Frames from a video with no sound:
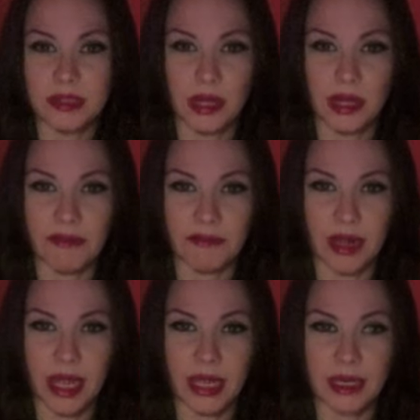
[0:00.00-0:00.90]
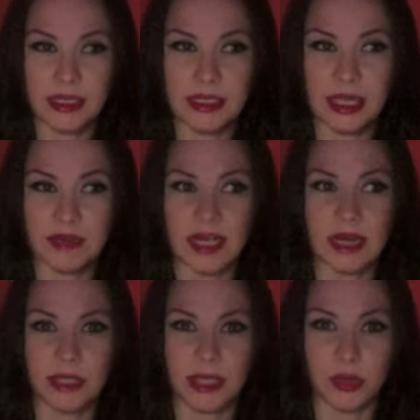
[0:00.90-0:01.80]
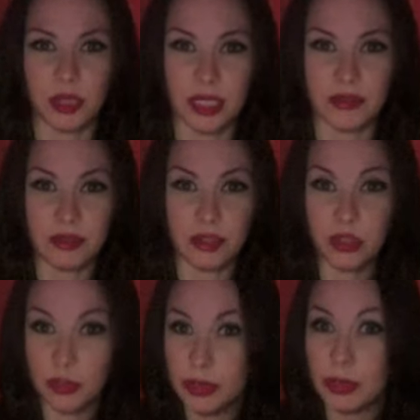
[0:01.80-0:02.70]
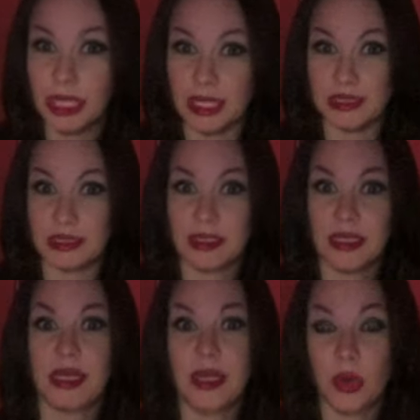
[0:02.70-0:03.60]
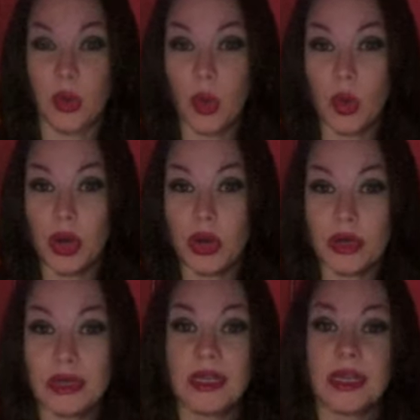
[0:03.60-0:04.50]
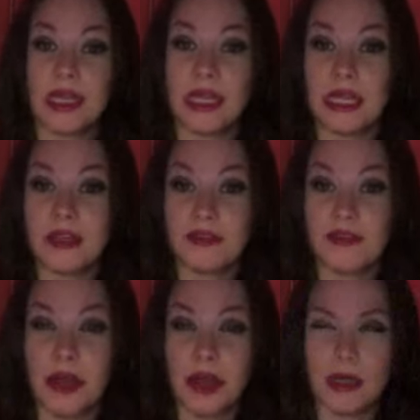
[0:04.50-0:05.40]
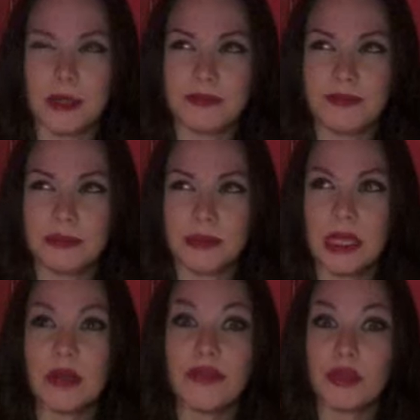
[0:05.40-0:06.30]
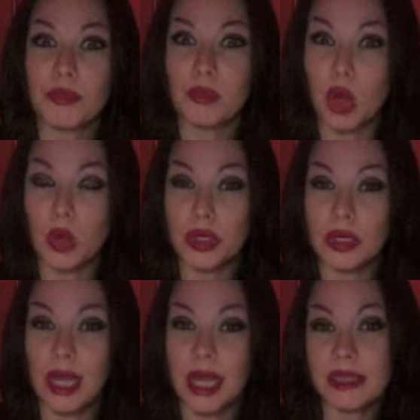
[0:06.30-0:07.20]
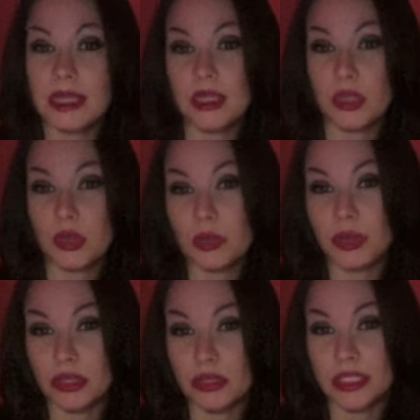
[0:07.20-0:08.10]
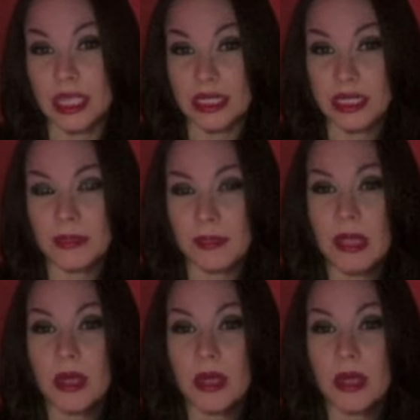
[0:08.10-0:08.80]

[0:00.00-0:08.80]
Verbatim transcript: sorry, I forgot, I didn't have time to get you a gift, you'll be pissed. Or if, now if they're broke, I think that you would be understanding.